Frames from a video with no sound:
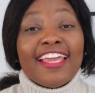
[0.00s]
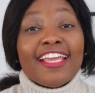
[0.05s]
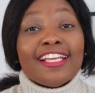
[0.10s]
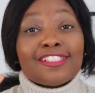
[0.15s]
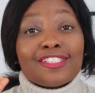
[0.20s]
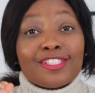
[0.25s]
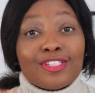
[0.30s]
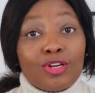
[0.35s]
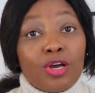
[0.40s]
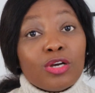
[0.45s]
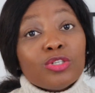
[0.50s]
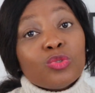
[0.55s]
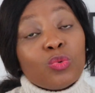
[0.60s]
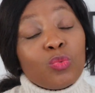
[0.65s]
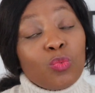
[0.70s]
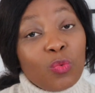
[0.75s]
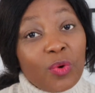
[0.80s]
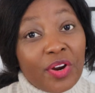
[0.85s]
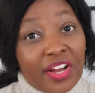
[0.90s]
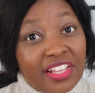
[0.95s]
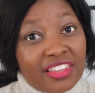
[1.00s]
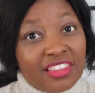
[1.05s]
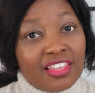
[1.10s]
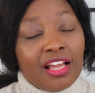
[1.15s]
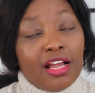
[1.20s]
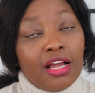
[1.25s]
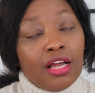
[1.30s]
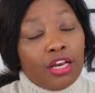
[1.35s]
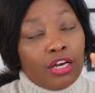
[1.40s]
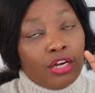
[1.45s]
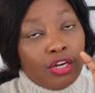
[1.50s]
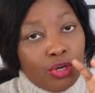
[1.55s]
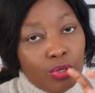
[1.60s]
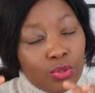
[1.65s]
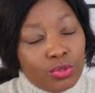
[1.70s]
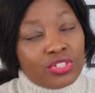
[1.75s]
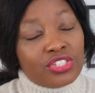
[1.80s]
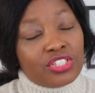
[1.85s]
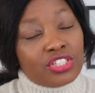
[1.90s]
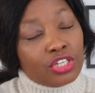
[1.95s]
It's not worth
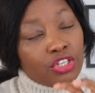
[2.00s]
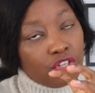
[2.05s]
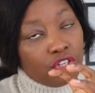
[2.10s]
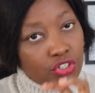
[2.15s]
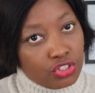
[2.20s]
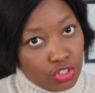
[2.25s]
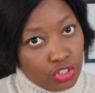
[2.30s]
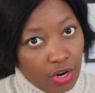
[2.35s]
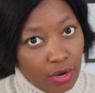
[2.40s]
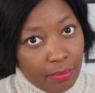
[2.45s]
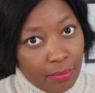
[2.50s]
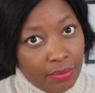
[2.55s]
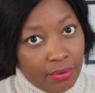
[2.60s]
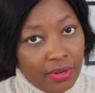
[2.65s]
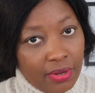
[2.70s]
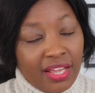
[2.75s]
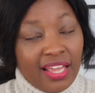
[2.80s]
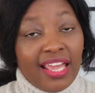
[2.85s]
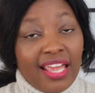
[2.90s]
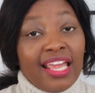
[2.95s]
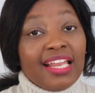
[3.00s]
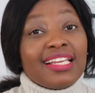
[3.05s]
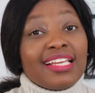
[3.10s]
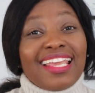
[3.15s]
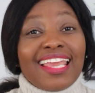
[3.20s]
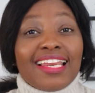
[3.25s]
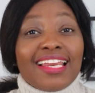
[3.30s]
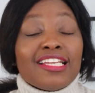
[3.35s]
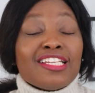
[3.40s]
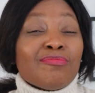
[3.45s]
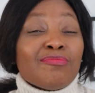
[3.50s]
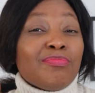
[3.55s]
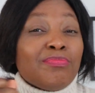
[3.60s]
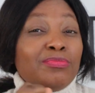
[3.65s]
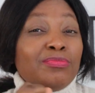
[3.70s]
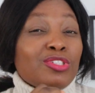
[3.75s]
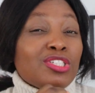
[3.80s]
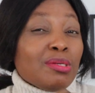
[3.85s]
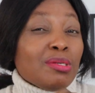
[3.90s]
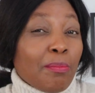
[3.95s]
losing your job and getting
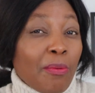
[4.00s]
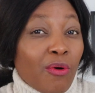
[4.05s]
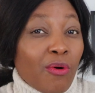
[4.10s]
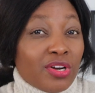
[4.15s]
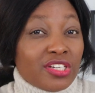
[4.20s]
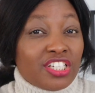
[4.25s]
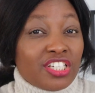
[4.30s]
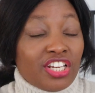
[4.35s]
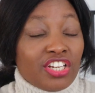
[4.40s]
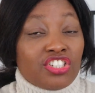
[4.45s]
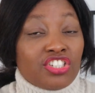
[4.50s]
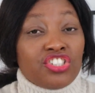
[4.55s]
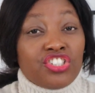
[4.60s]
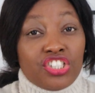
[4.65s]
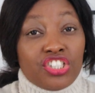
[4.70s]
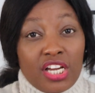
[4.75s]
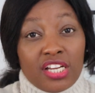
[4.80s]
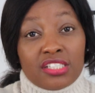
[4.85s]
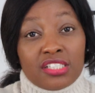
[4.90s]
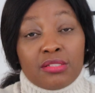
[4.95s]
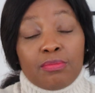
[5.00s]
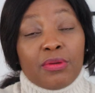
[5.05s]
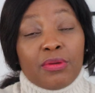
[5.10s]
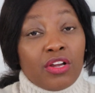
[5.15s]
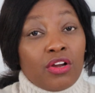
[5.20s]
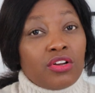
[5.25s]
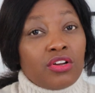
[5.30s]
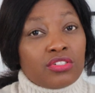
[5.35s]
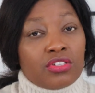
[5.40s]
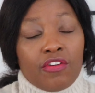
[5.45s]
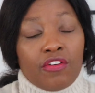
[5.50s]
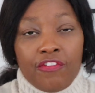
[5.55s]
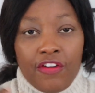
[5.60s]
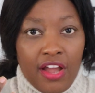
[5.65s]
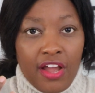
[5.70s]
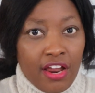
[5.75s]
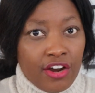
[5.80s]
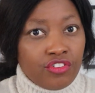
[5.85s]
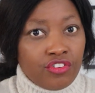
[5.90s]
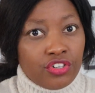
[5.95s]
deported just because of
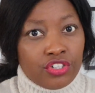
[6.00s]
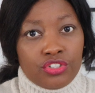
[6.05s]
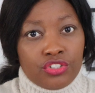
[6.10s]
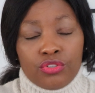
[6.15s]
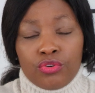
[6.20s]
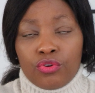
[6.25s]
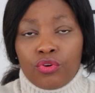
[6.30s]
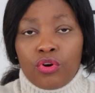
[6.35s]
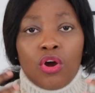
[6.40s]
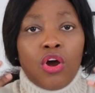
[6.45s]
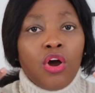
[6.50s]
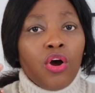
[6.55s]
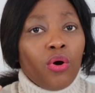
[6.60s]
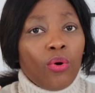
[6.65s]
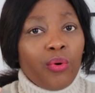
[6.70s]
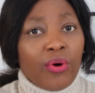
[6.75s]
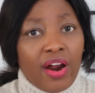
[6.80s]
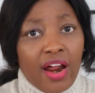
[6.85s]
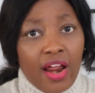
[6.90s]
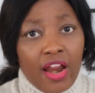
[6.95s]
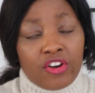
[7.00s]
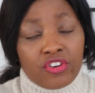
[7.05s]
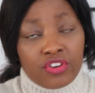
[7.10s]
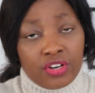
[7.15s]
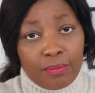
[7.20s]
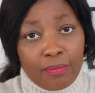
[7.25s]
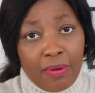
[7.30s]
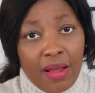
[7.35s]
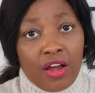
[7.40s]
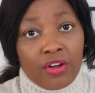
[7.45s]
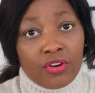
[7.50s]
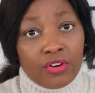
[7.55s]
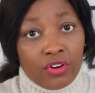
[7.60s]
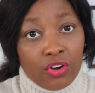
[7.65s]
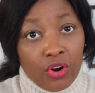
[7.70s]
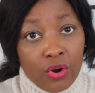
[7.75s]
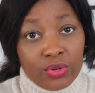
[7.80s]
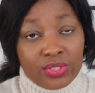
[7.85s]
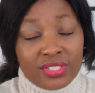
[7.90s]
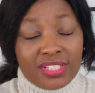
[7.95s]
€100 or £100
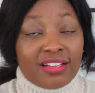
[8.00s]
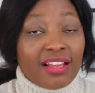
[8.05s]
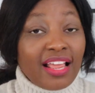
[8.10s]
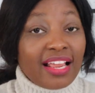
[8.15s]
note.